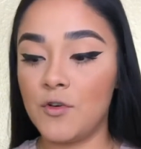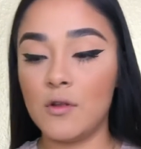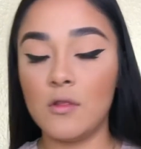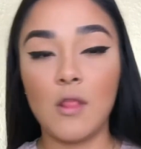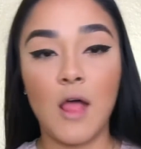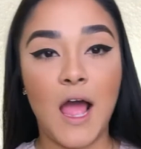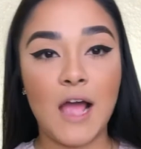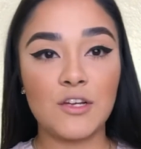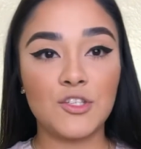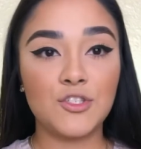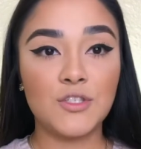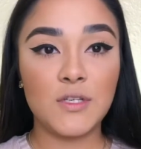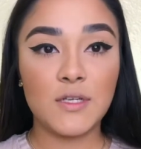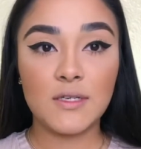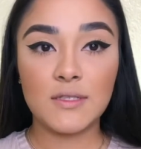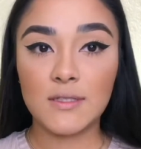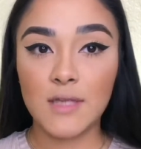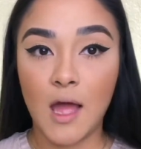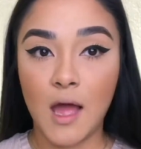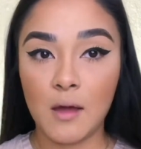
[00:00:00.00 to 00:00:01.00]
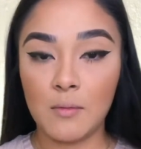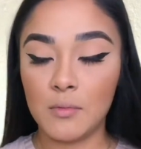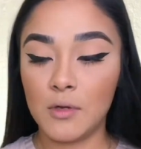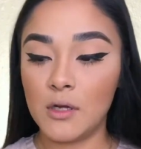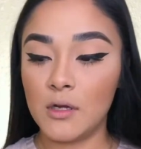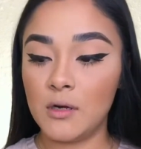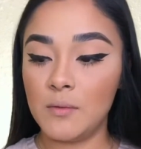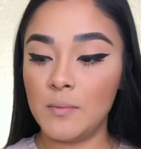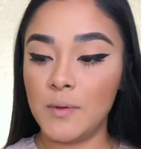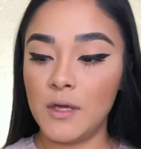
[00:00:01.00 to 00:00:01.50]
for lashes, I'm
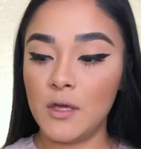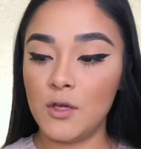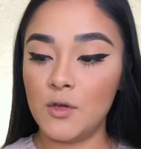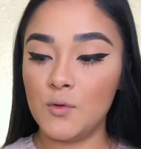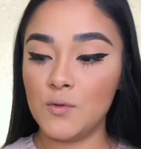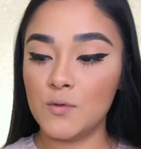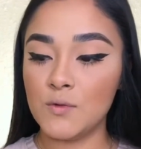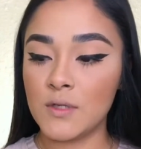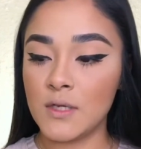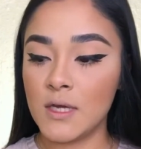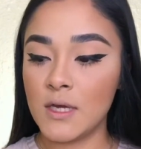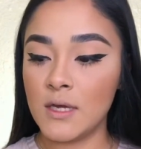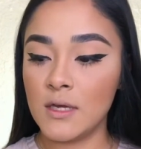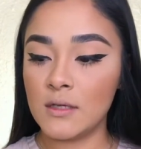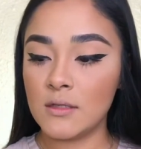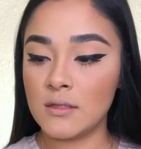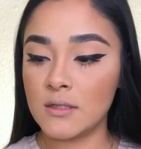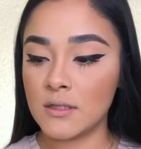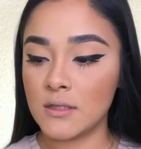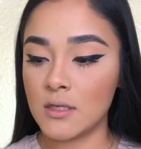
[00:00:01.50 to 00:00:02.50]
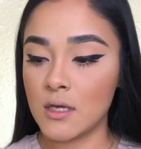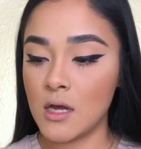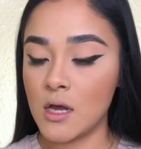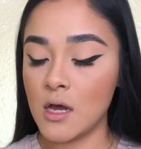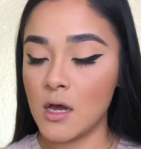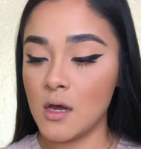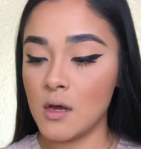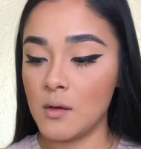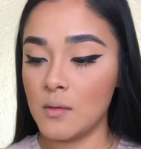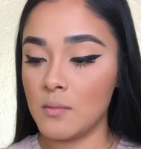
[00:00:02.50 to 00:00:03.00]
gonna be using
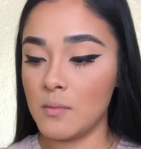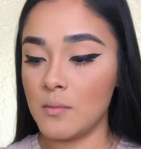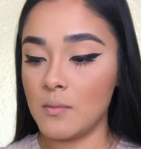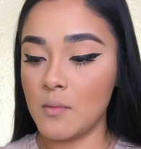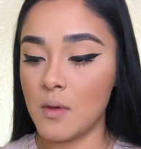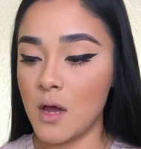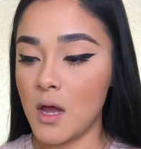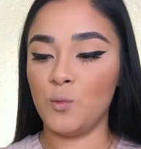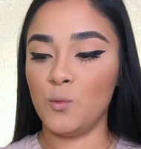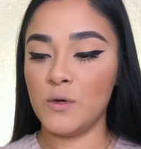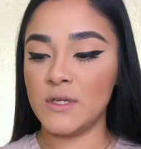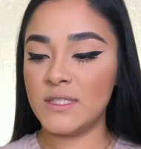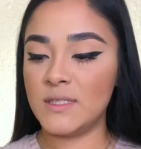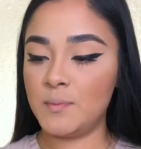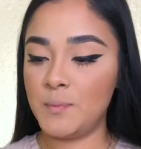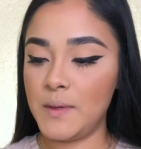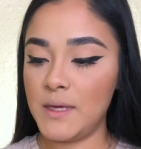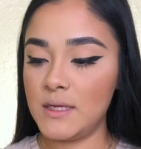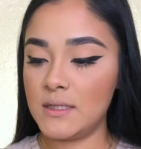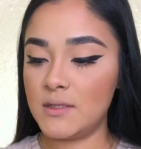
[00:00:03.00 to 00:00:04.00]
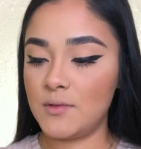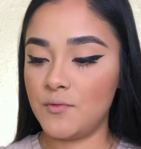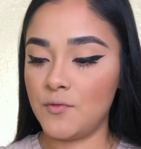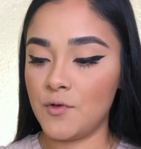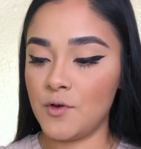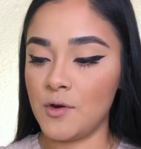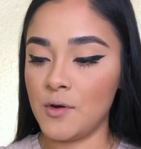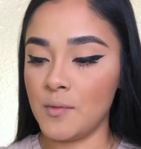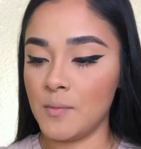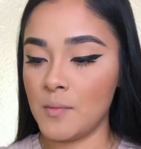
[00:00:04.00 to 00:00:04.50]
some wispies
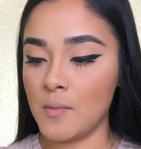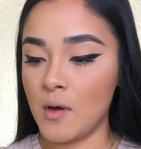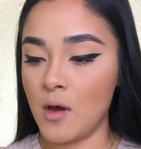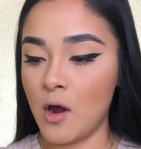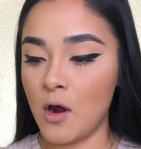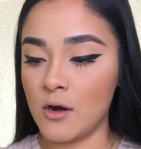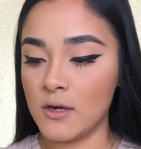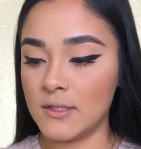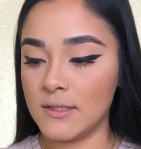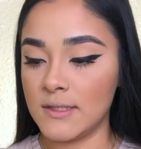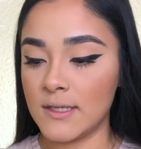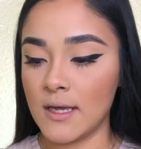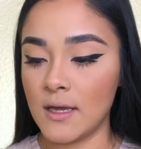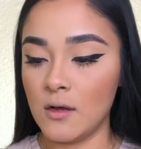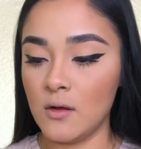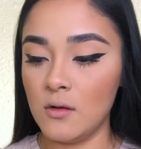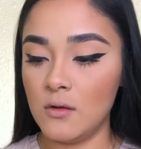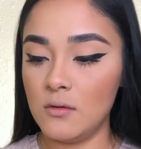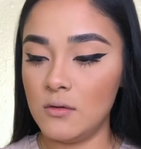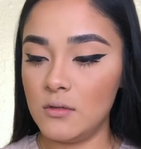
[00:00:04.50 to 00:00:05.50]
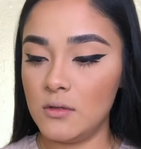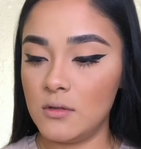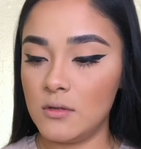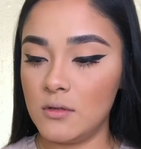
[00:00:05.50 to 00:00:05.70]
from Ardell.